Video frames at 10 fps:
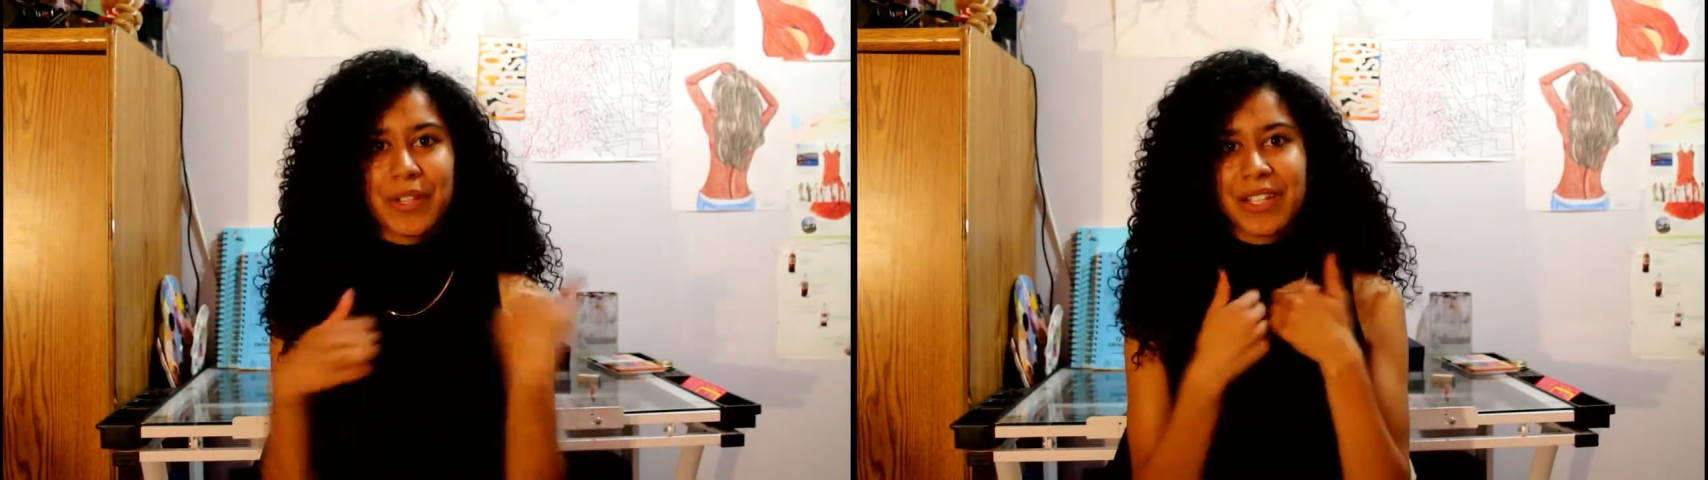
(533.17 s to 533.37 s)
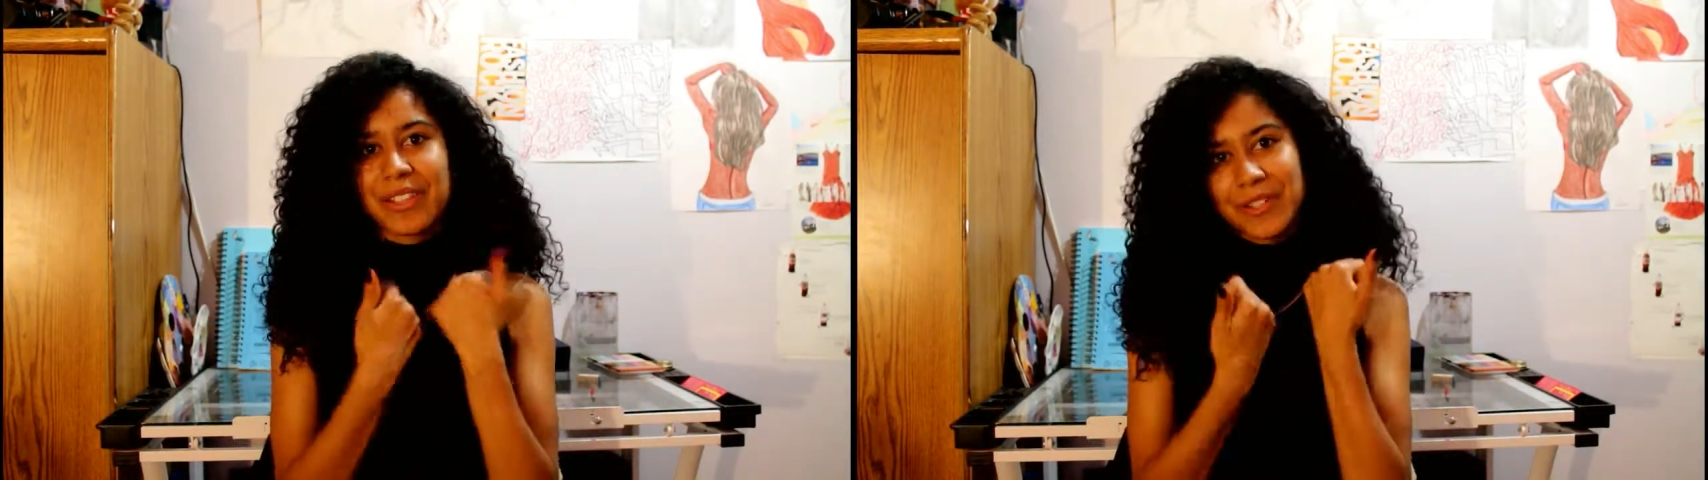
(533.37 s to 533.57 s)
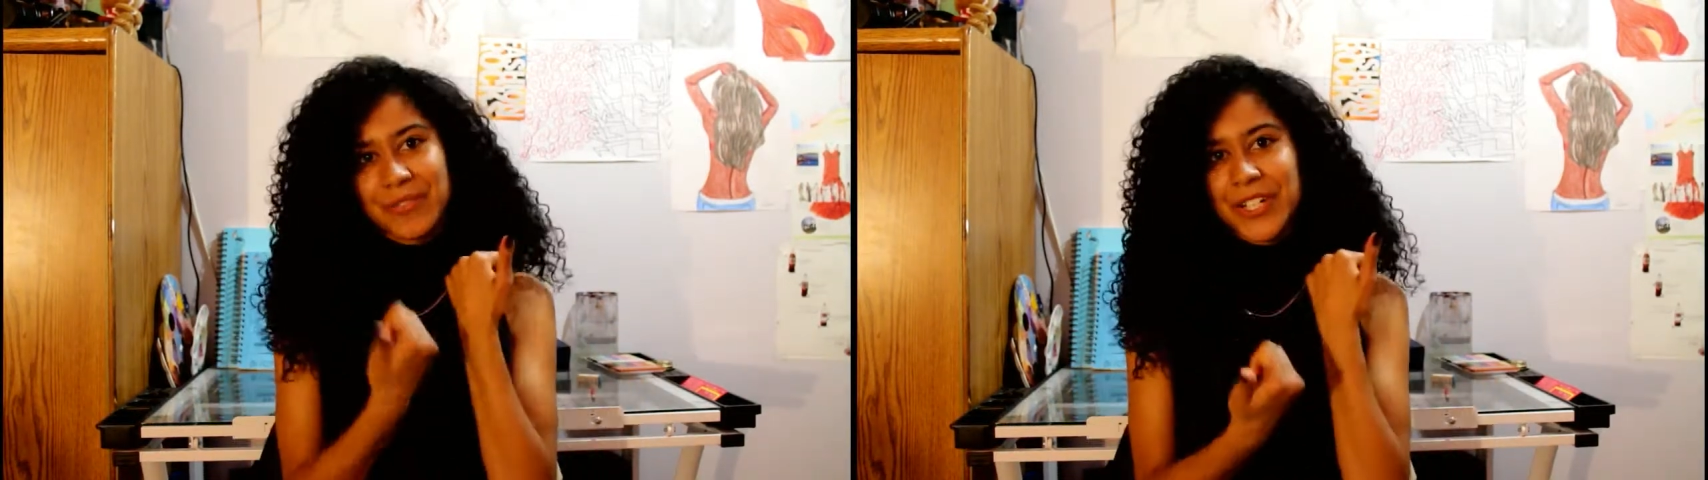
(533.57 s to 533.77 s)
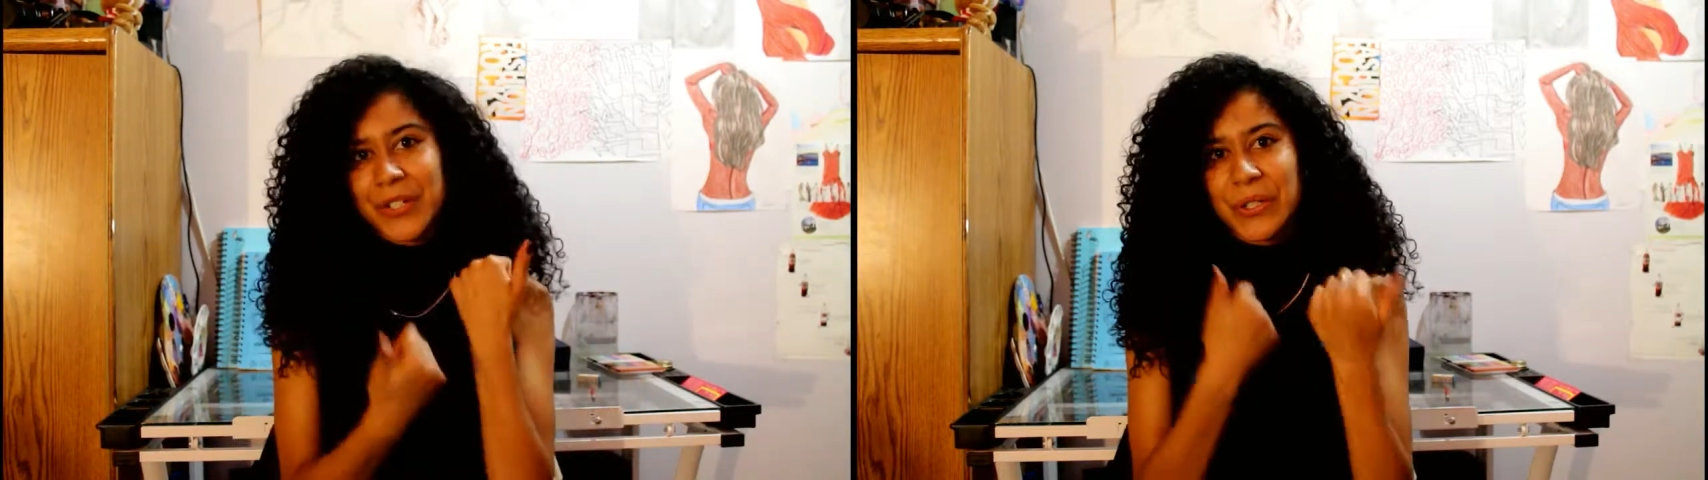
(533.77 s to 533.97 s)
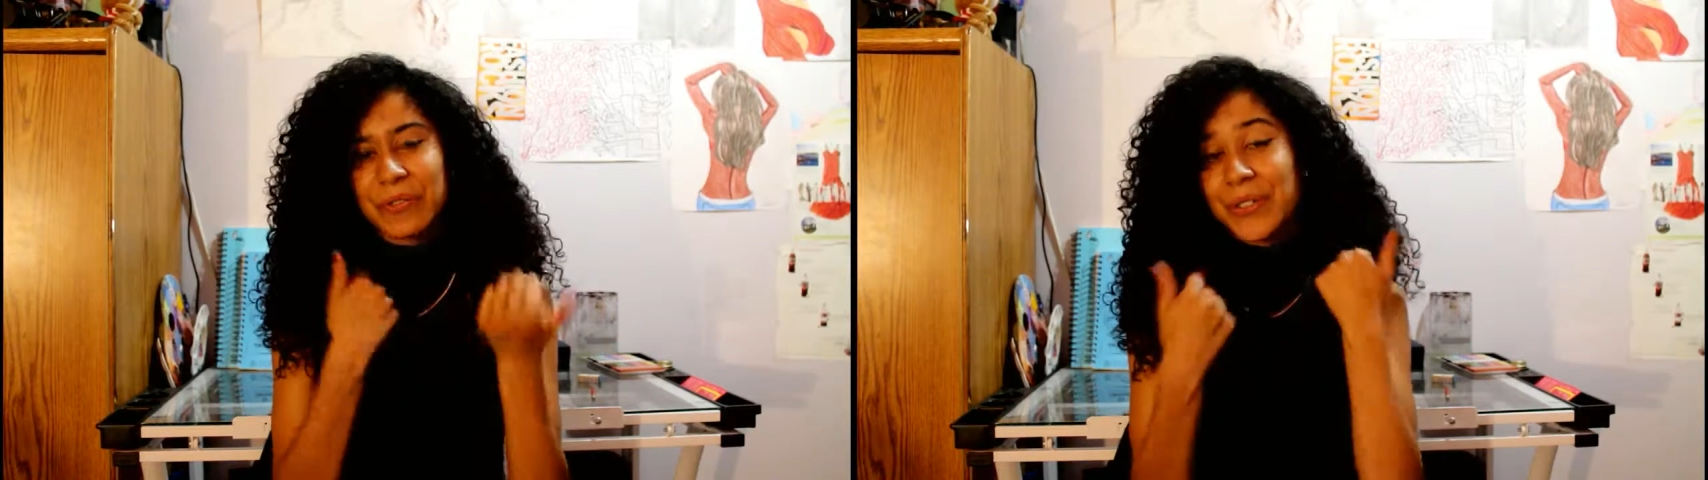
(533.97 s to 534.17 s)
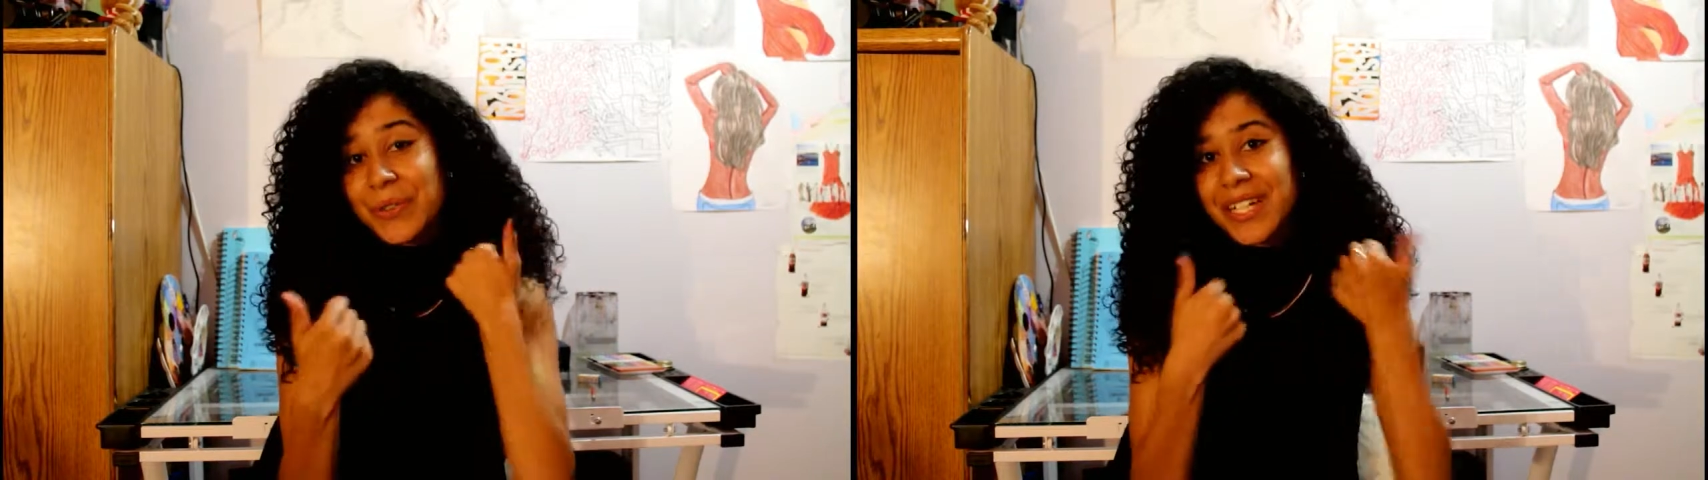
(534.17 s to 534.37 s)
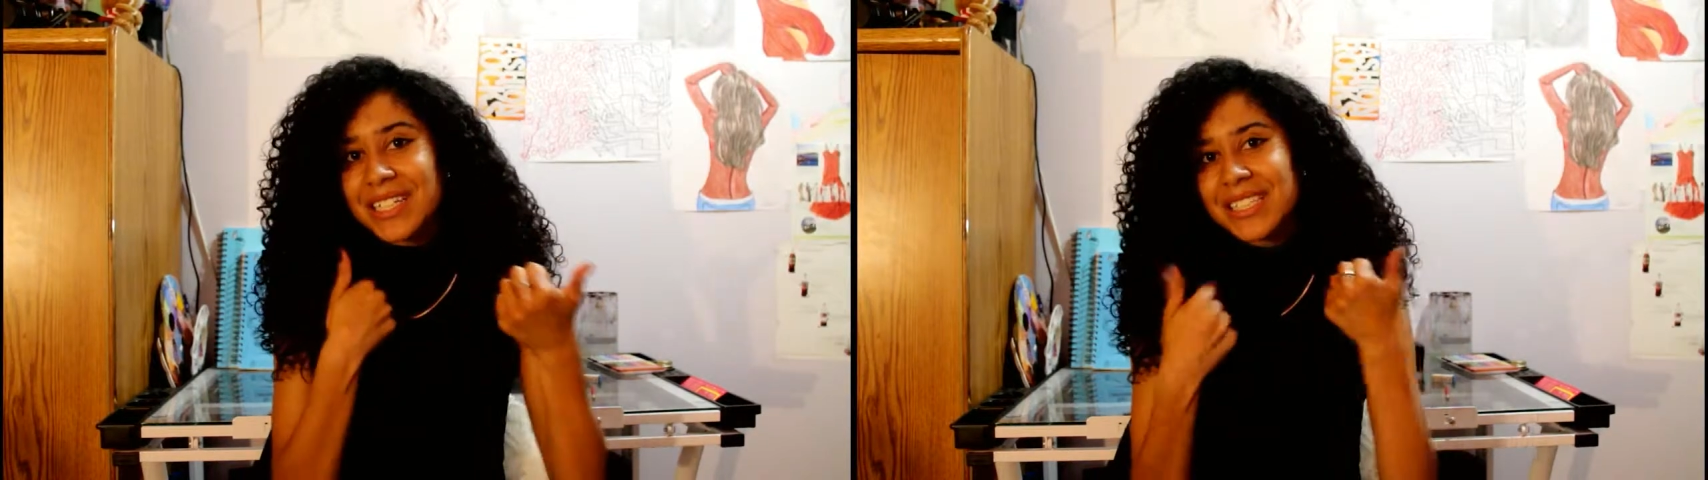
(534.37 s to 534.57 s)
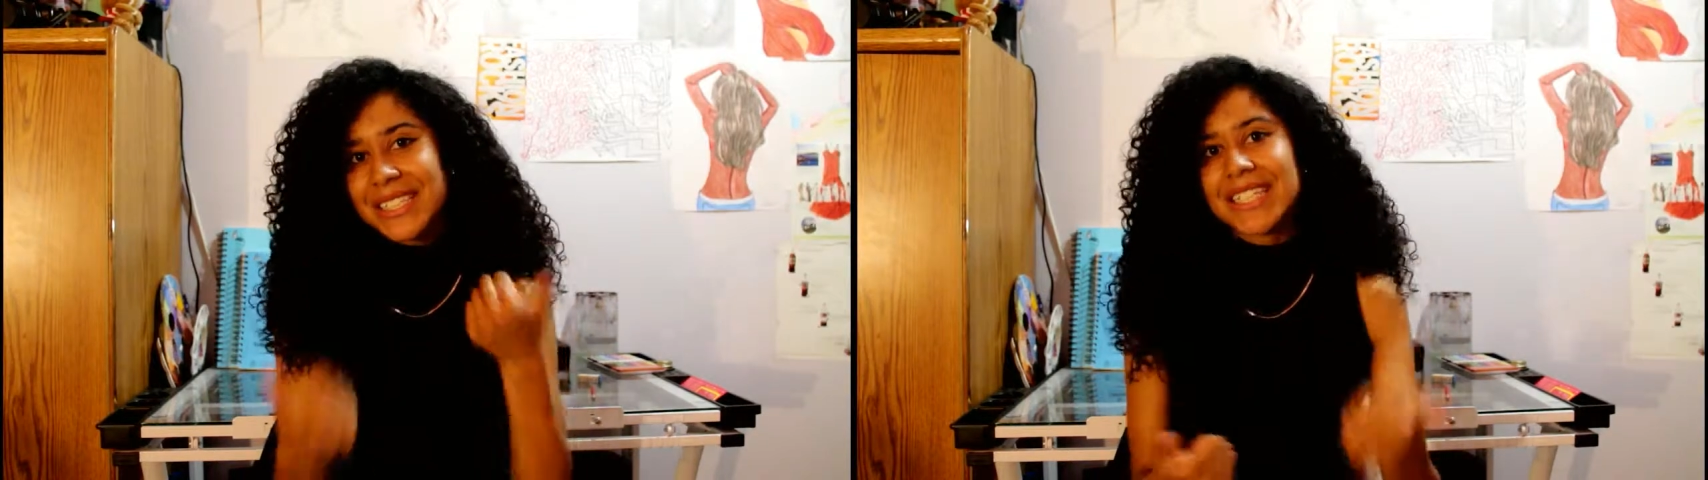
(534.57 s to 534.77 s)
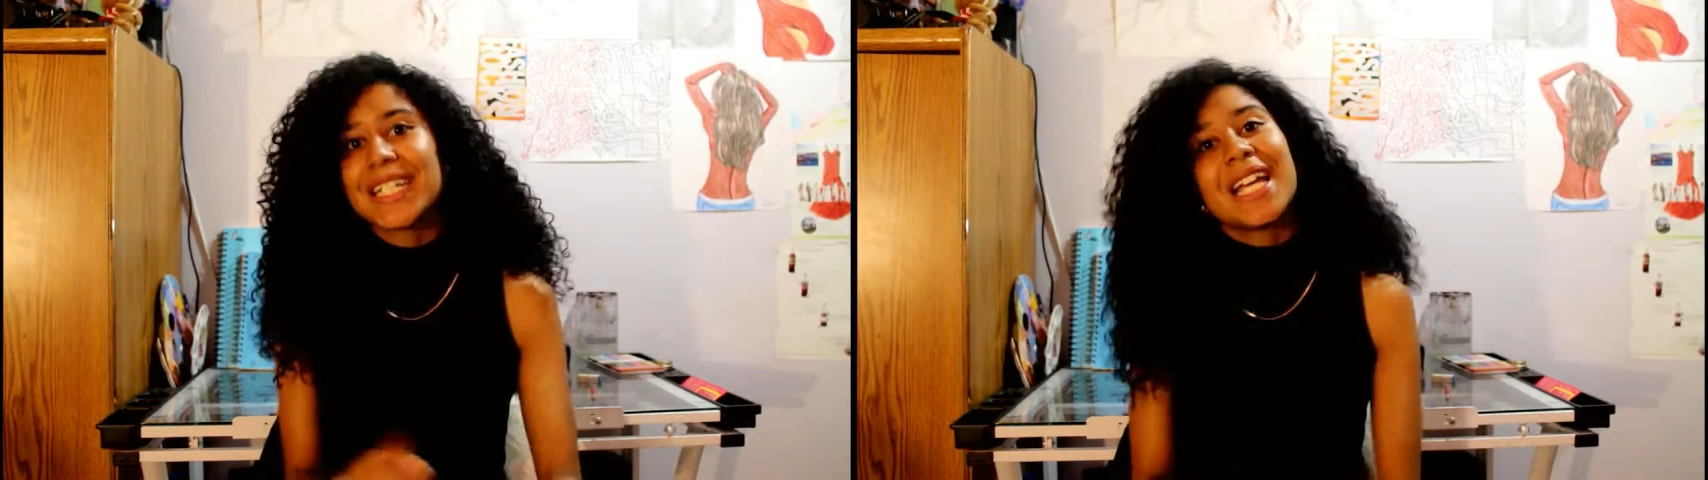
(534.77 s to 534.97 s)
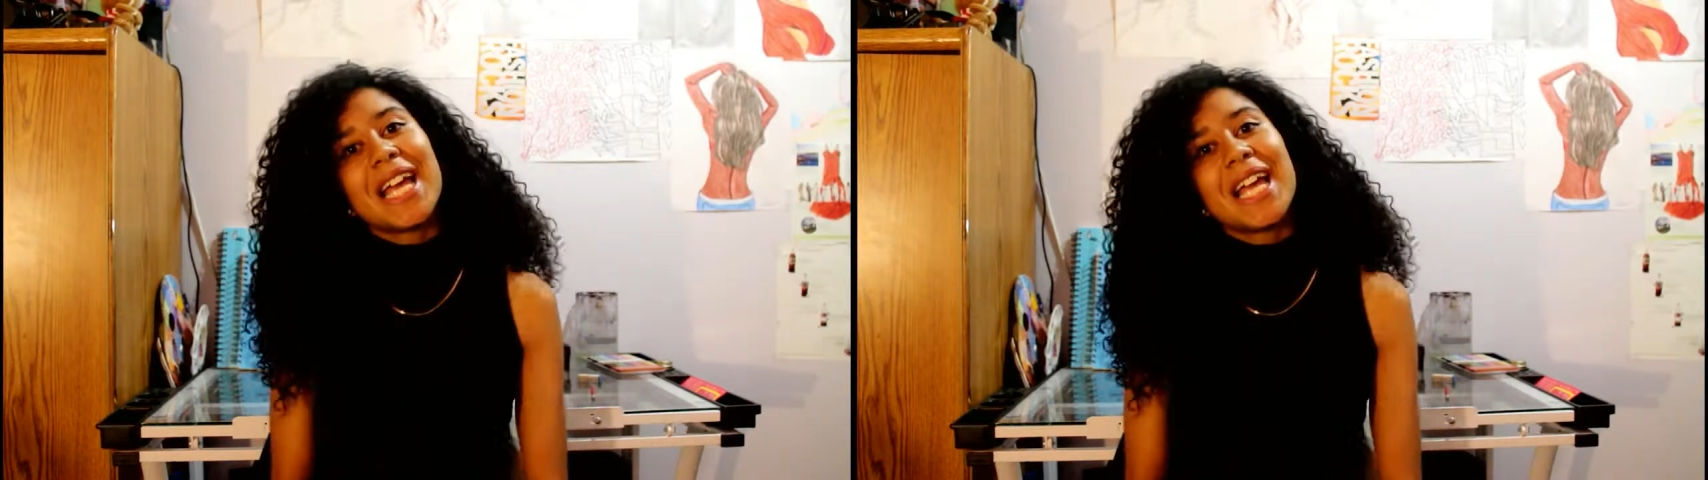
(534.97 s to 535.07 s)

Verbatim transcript: Like this video if you liked it.